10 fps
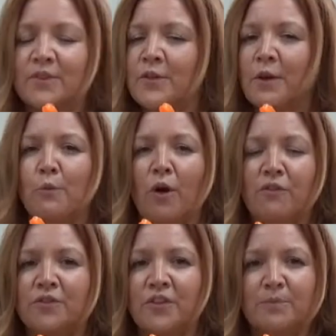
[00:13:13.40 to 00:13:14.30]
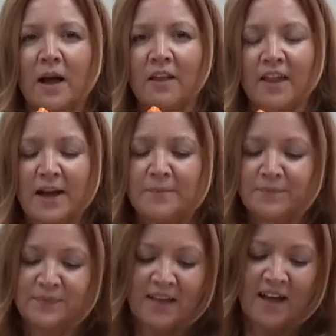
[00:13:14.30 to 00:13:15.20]
So you can waft the smell there.
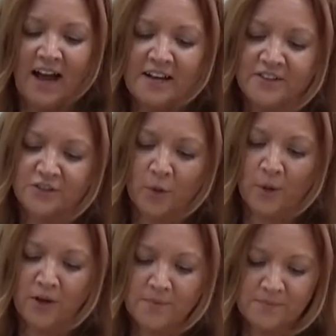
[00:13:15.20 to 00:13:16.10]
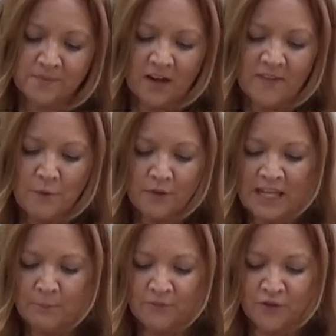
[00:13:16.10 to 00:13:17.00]
And top on, and that will
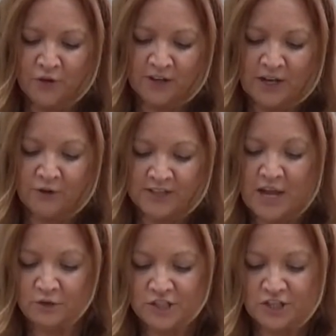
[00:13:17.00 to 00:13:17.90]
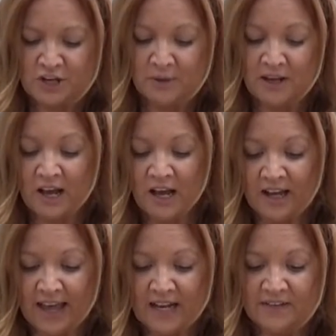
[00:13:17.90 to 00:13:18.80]
keep for a day or two. But
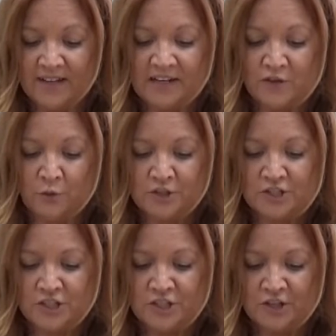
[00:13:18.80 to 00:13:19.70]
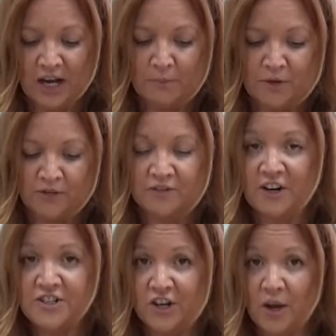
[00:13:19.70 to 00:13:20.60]
again, I said if you want to use the
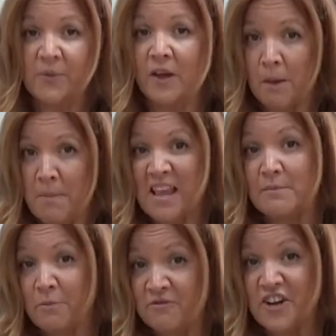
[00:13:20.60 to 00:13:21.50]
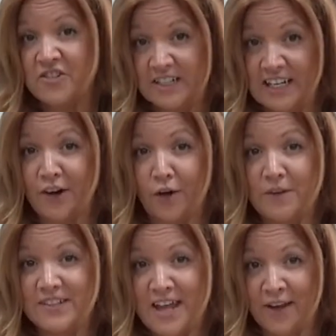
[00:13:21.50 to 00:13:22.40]
fresh herbs, make them up freshly on
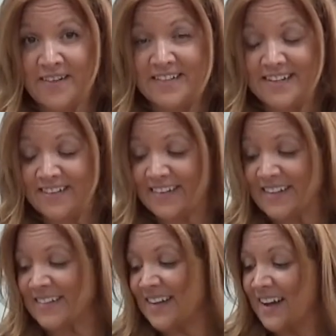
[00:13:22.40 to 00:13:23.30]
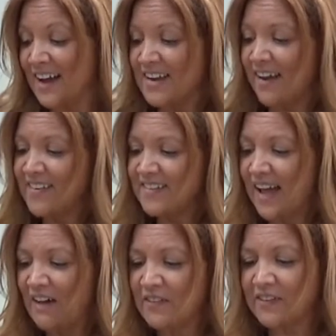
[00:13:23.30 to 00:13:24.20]
the day you're going to use it. Nice to
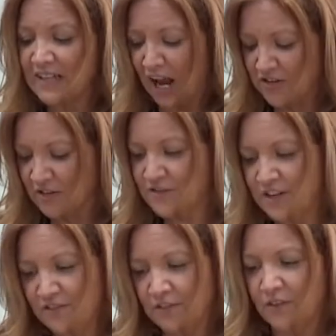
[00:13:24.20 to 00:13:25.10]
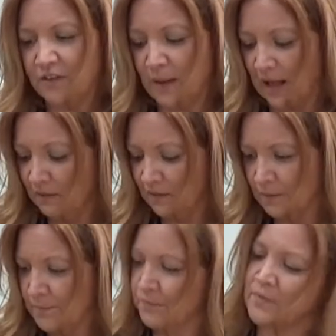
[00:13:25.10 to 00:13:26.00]
have a selection of different smells.